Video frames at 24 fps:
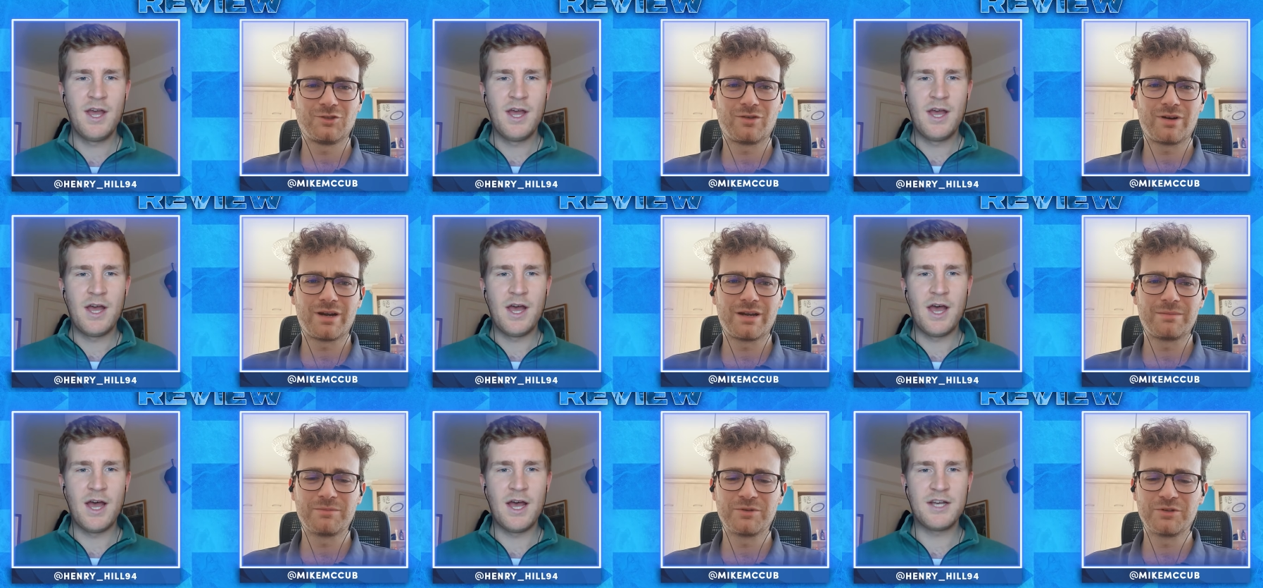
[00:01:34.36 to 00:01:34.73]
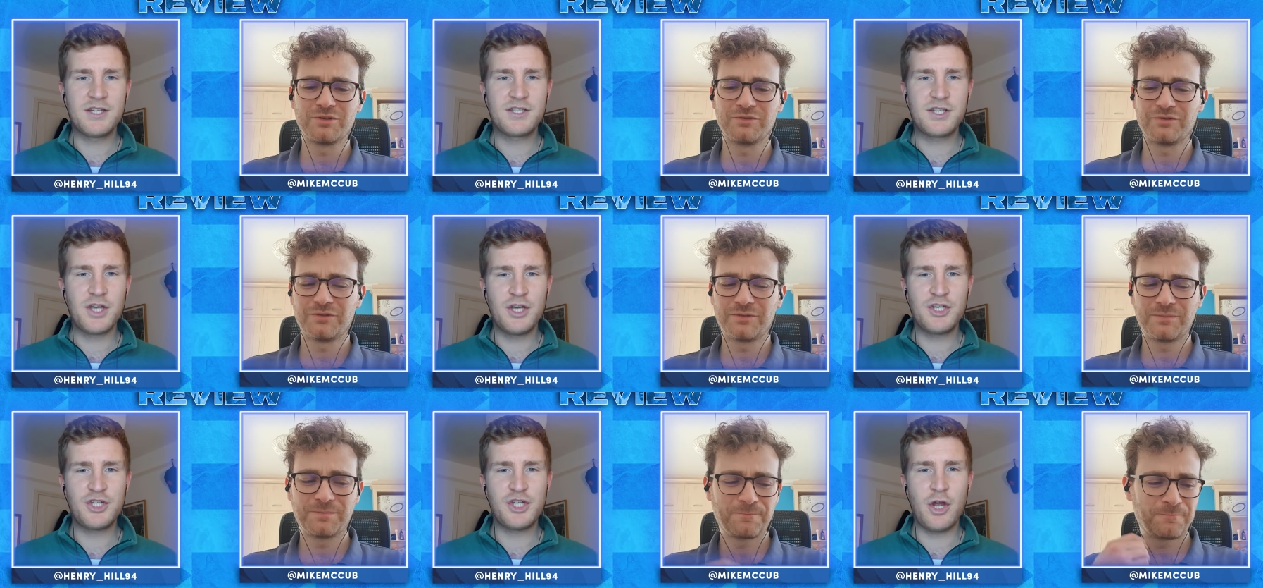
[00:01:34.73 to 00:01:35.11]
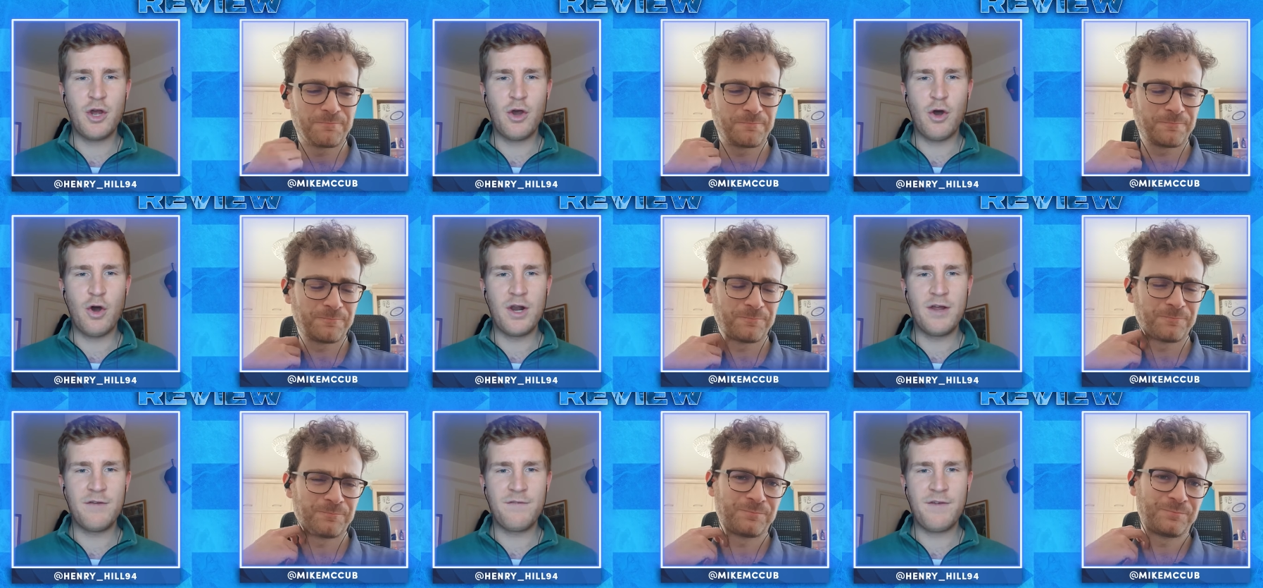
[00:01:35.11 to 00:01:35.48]
Speaker 1: Great. Uh,
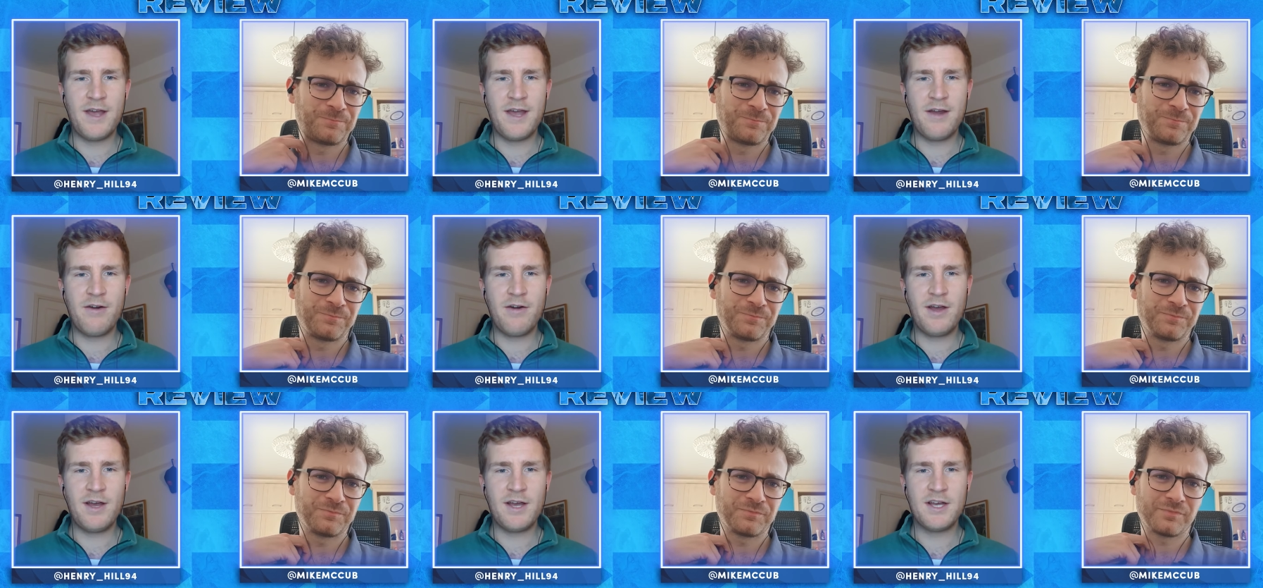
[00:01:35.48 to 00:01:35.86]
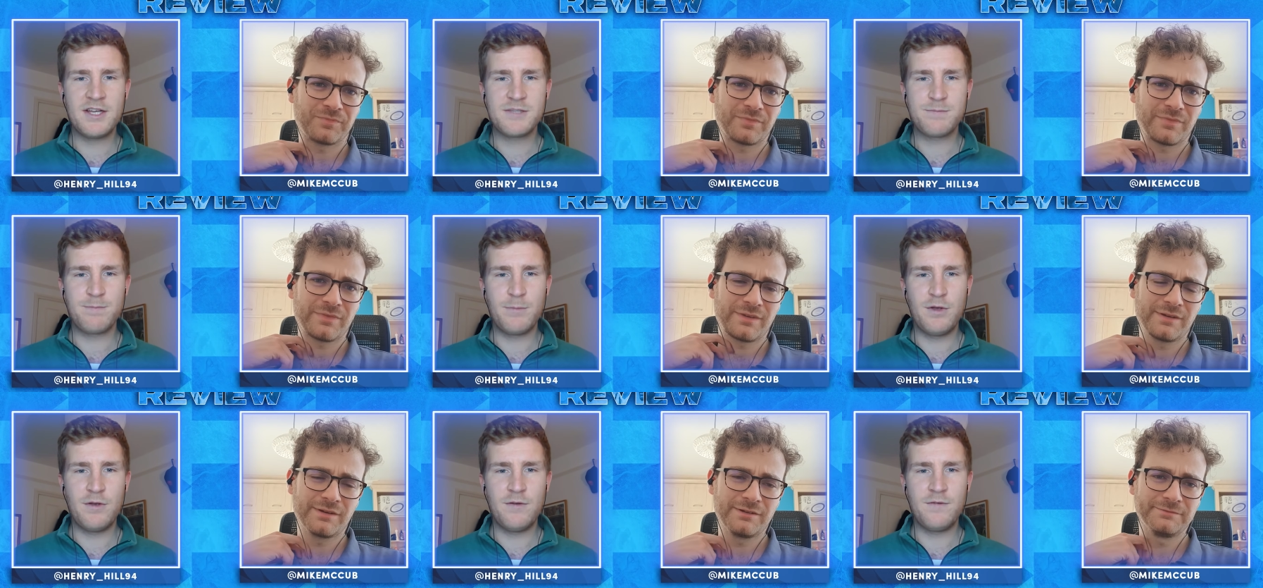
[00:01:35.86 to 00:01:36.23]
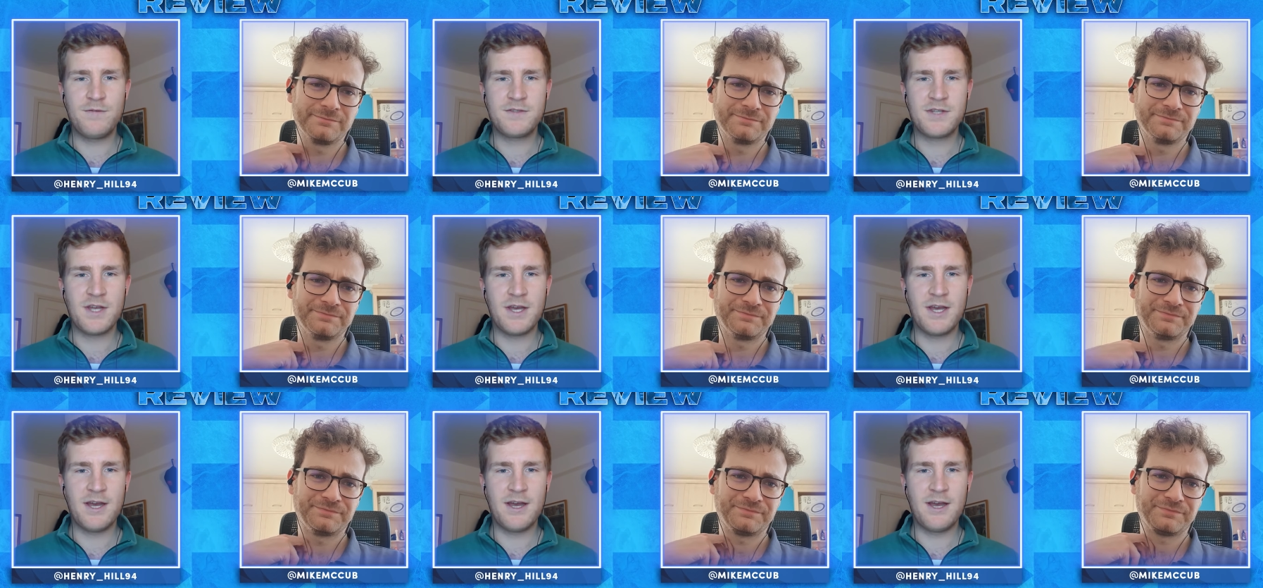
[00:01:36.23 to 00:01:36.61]
Sergio Oliveira has
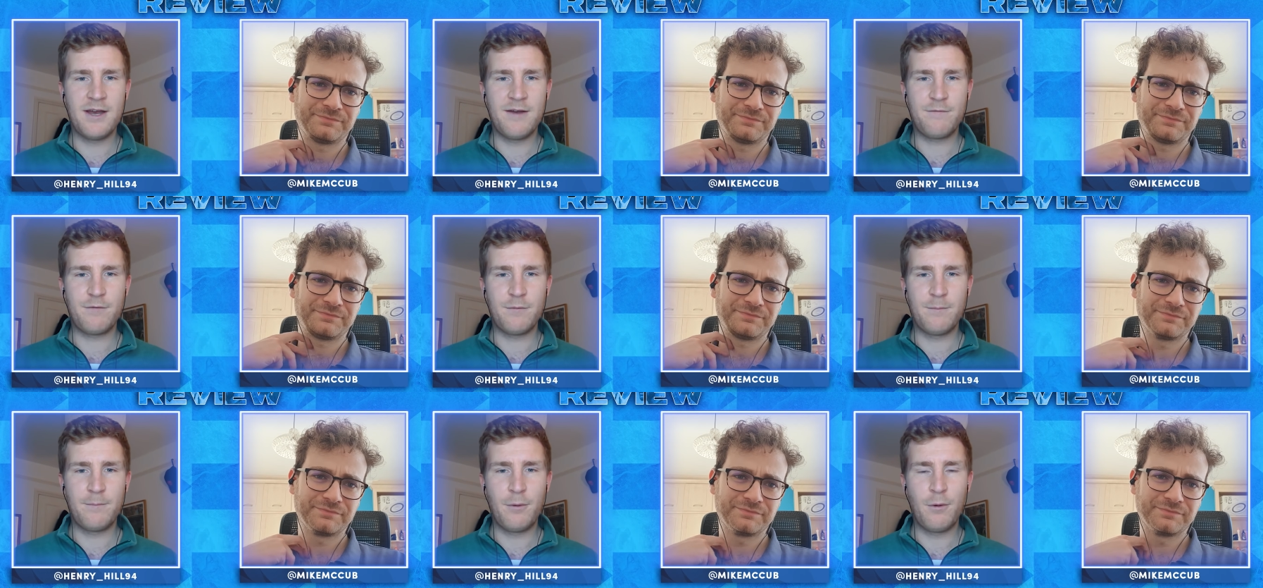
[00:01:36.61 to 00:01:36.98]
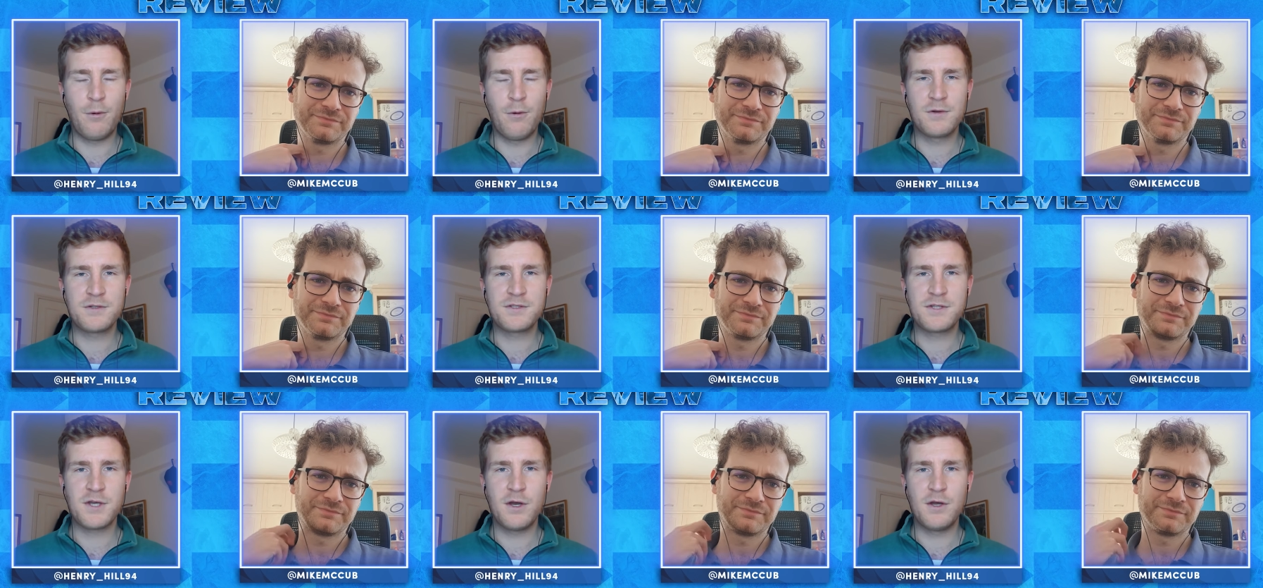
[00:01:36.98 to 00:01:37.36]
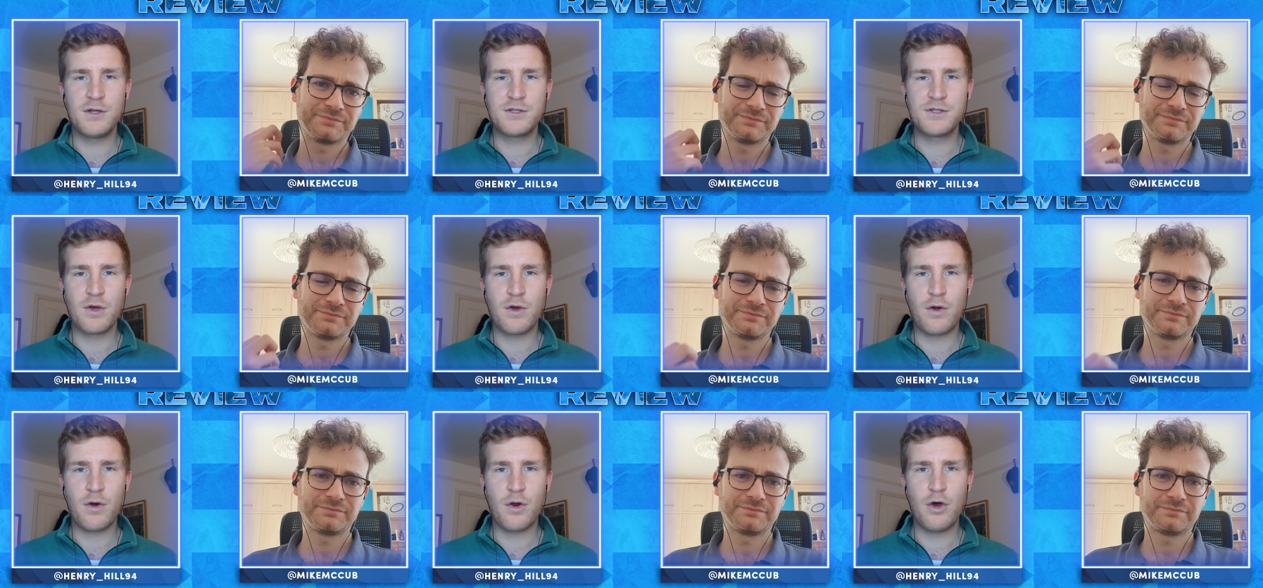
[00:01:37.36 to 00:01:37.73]
moved uh, from
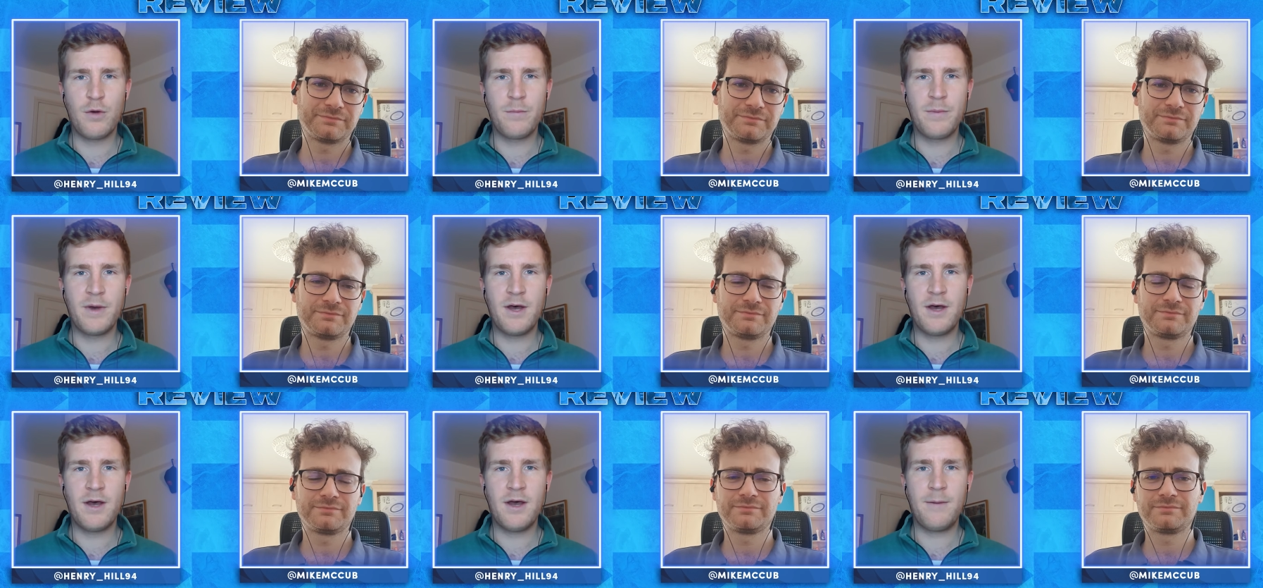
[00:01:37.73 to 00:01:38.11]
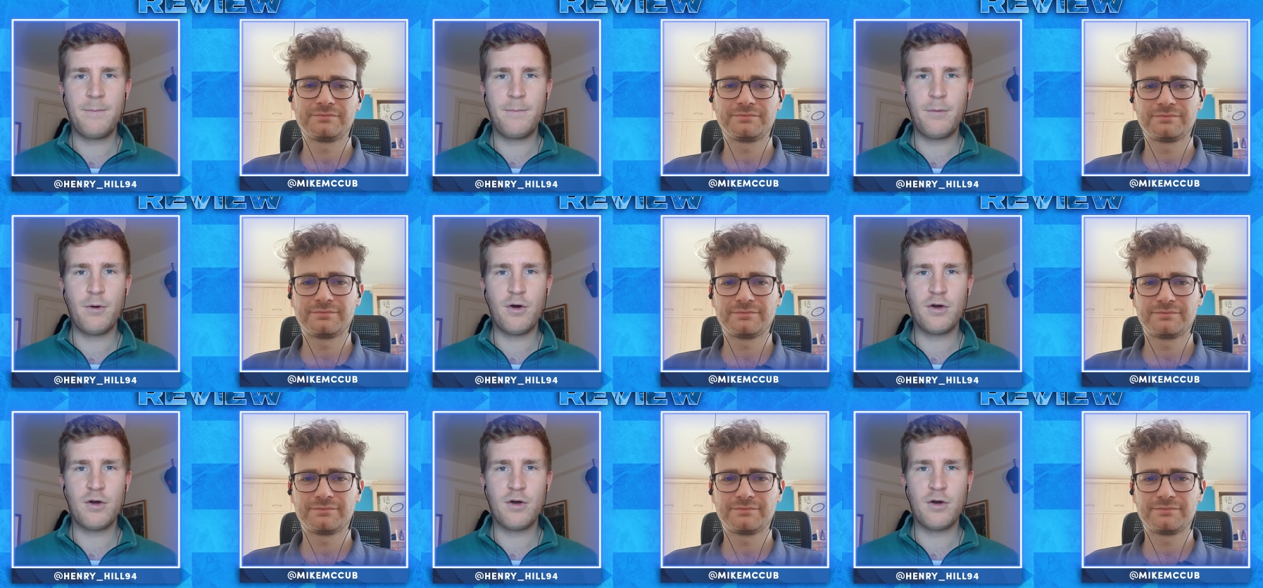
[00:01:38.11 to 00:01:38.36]
Porto to Roma.